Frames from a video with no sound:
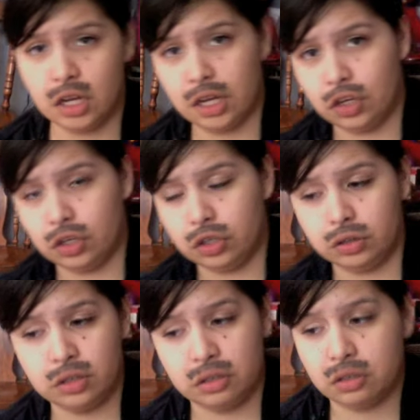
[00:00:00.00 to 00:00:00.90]
and
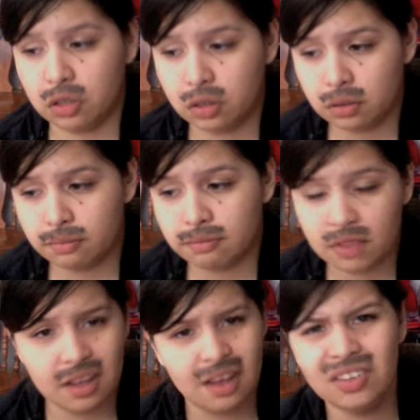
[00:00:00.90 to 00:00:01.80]

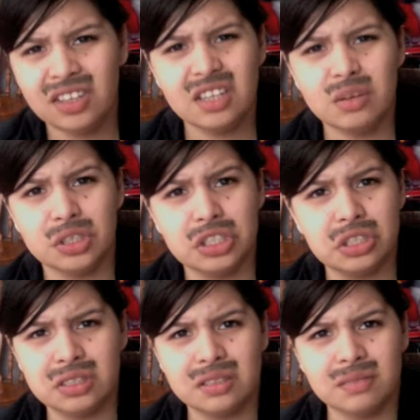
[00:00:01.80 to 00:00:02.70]
everything was
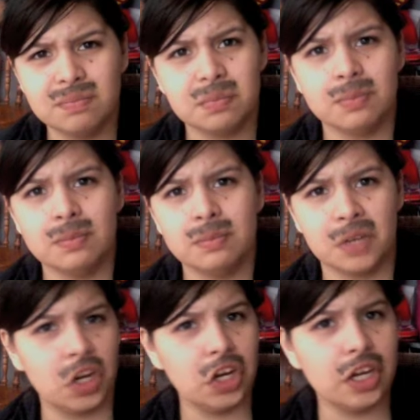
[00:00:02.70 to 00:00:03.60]
just
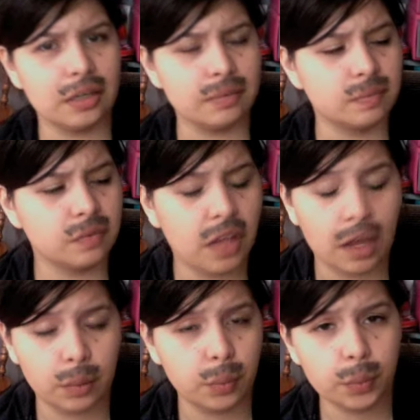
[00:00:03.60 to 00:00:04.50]
good i
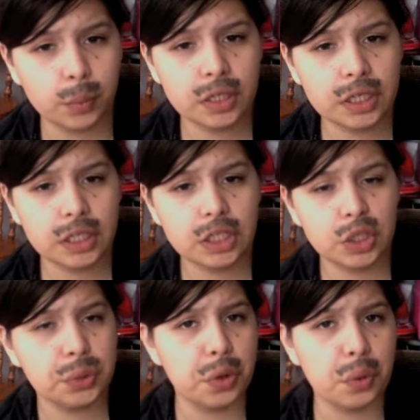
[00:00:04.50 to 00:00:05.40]
really
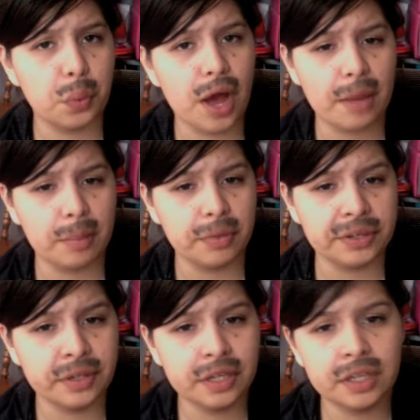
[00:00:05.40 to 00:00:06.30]
don't know why but
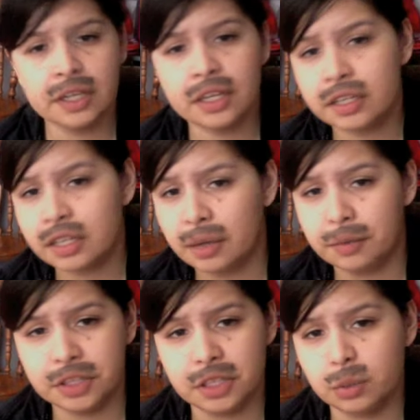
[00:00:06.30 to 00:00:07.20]

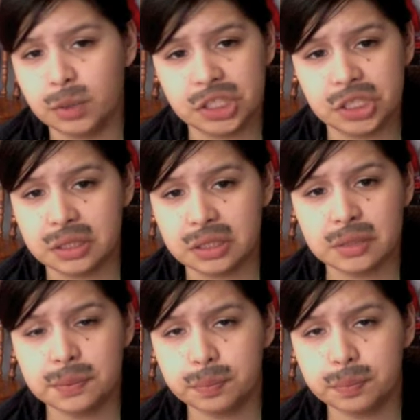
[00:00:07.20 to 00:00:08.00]
everything was just